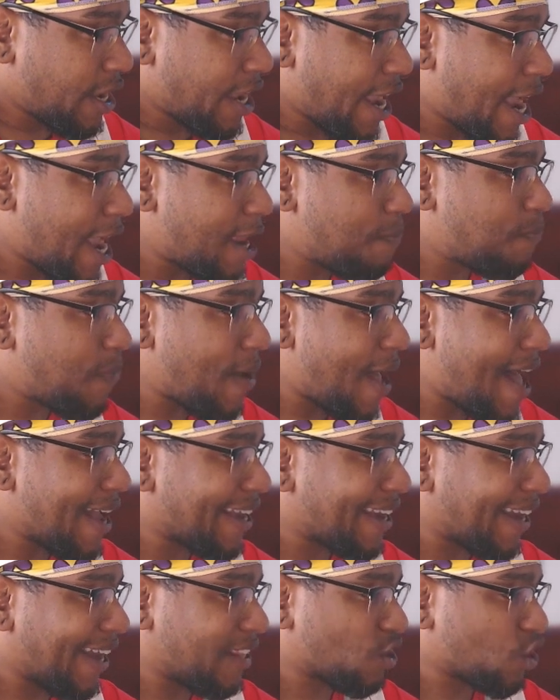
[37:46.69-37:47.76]
Head
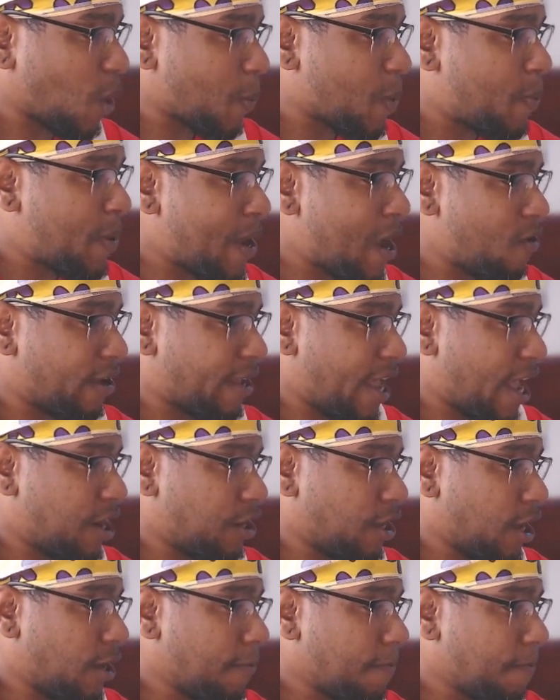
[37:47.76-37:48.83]
back and start preparing,
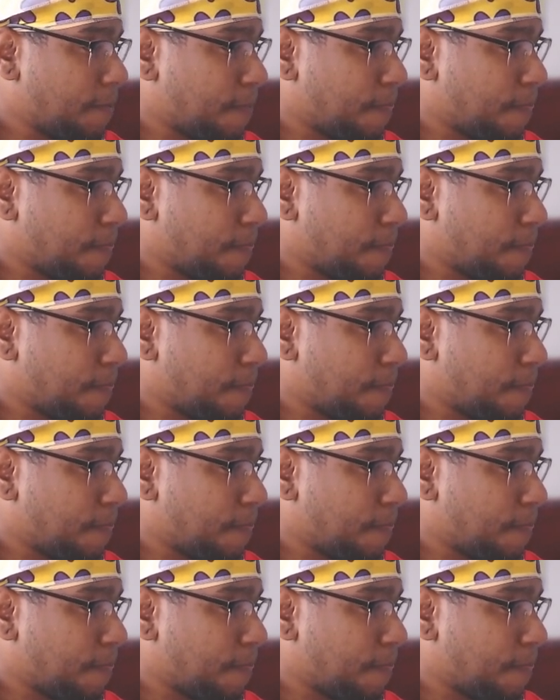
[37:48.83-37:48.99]
Enya.